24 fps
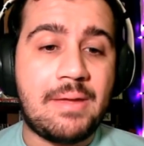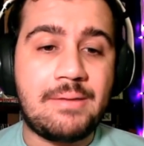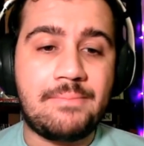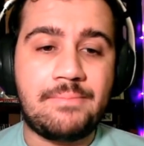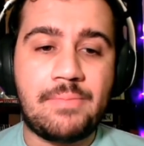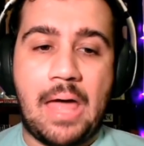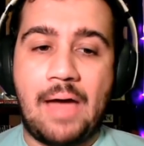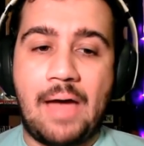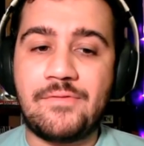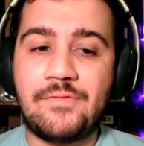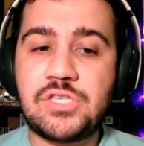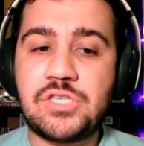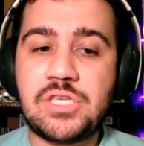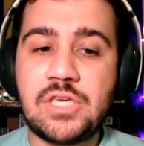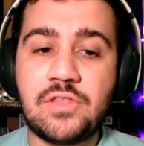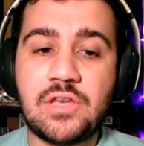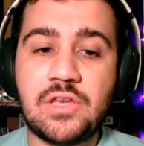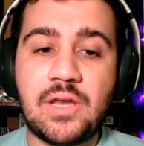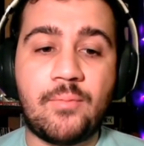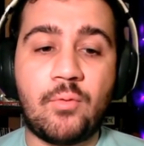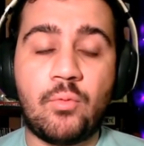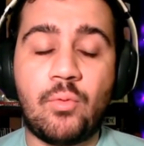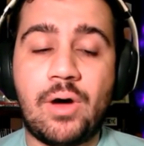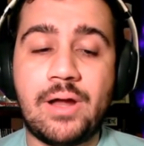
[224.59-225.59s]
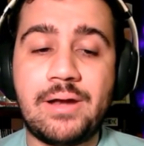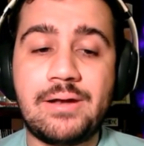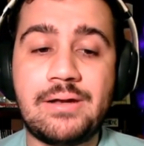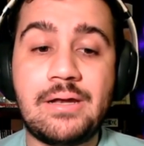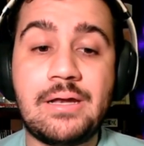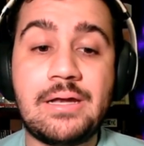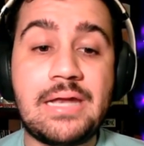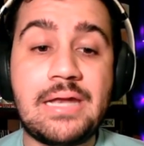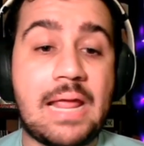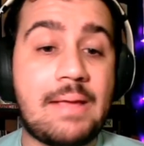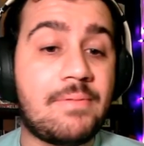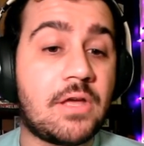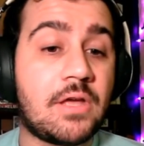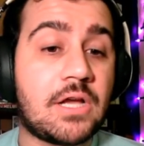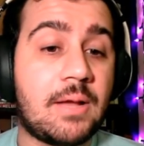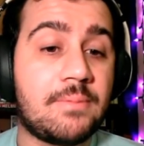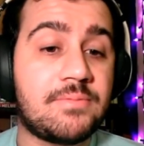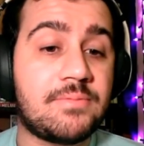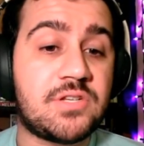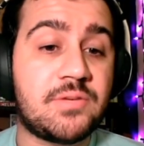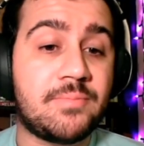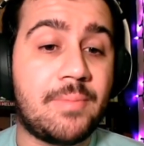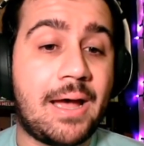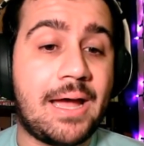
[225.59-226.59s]
And obviously the number one name that
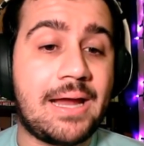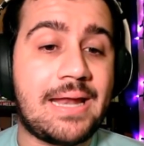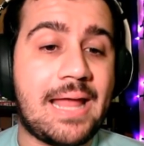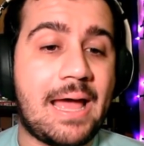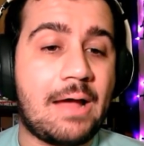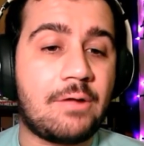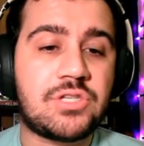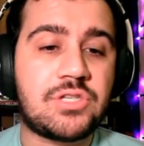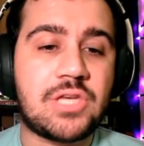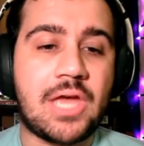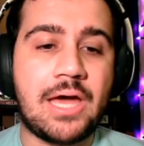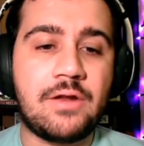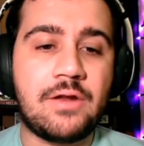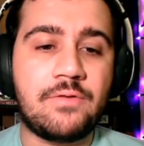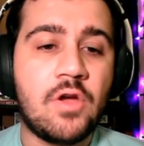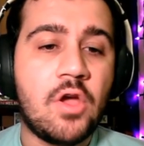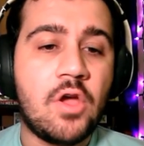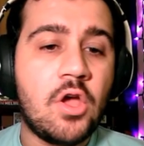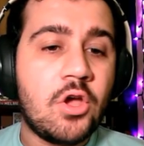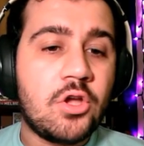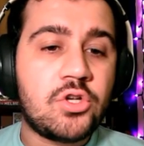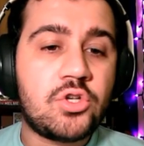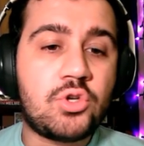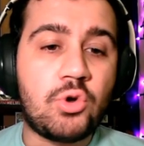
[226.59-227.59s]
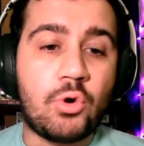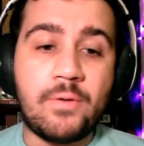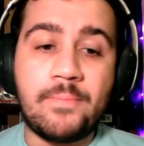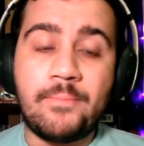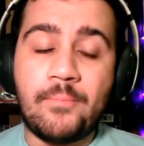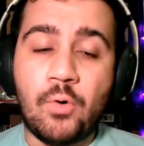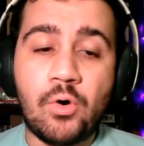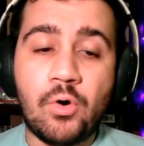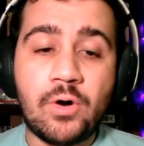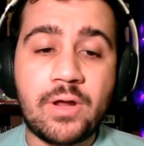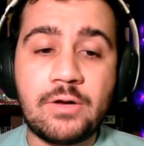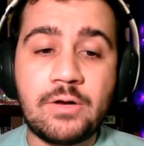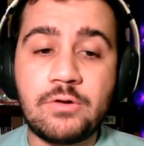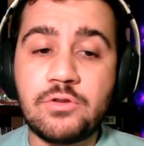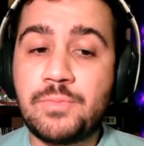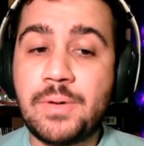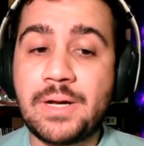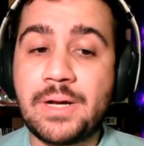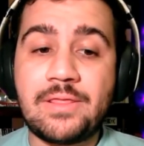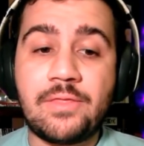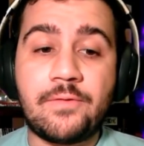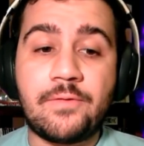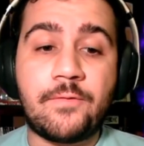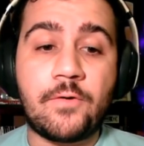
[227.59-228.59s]
comes to mind outside of Jordan Morgan, who's
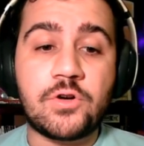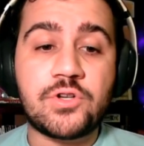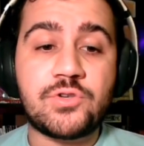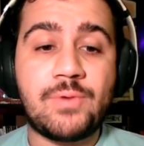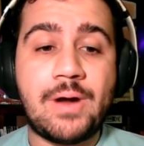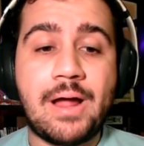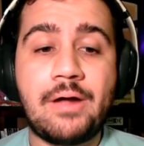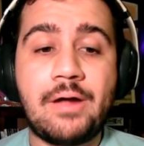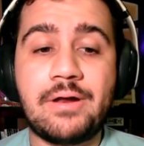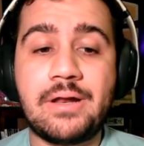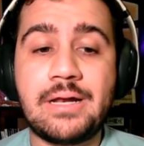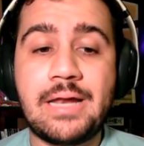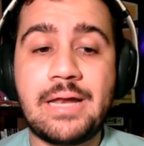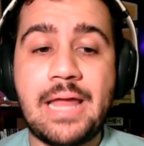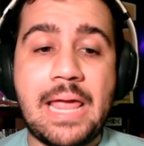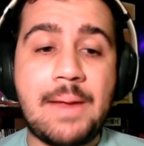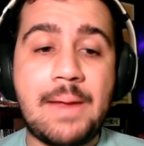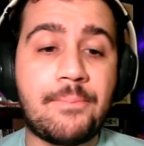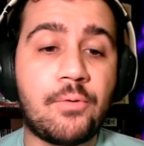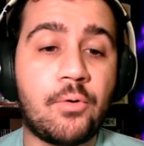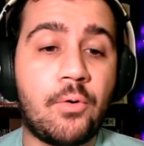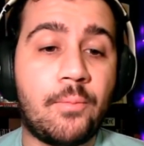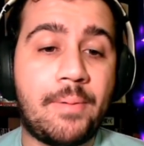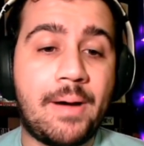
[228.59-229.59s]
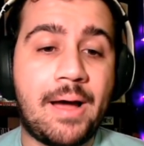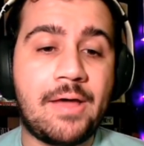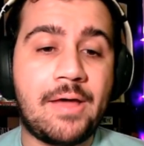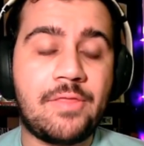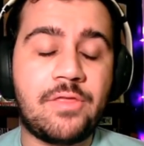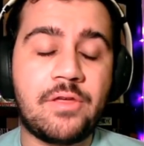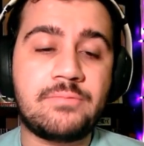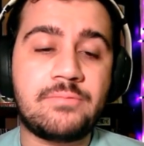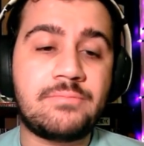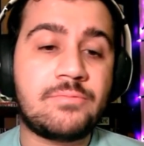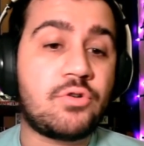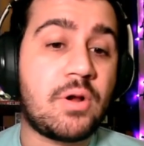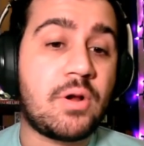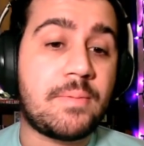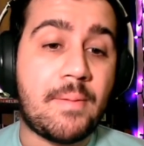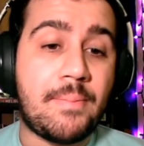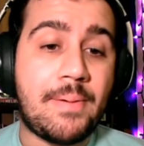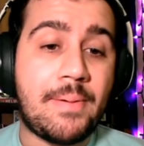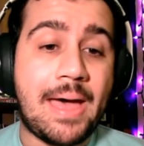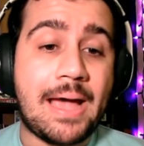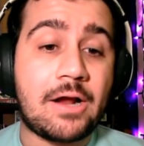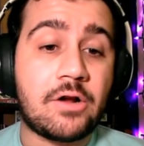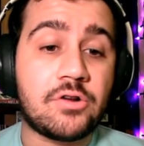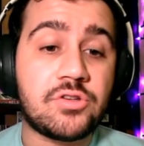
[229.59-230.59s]
picked in the first round in April by the Green Bay
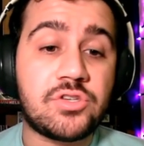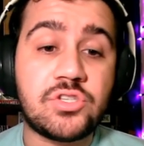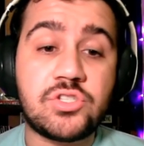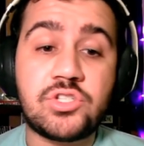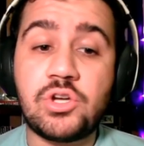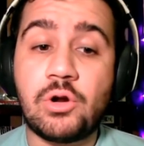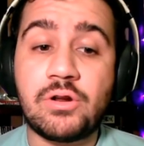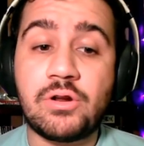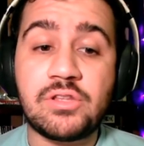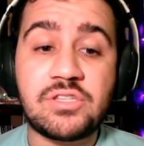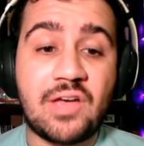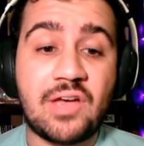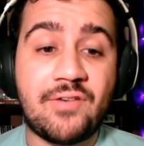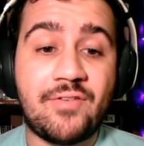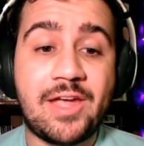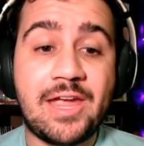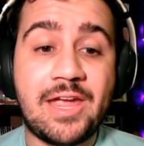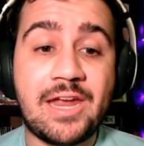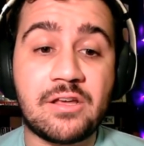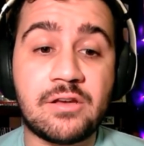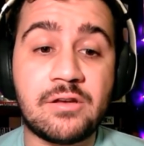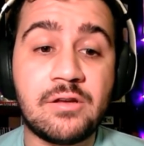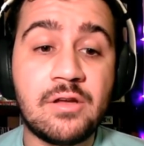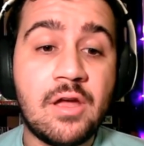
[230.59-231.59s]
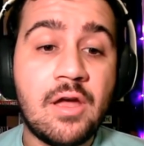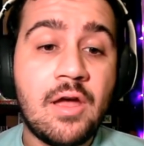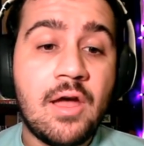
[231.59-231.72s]
Packers, is Jonas Avaiana,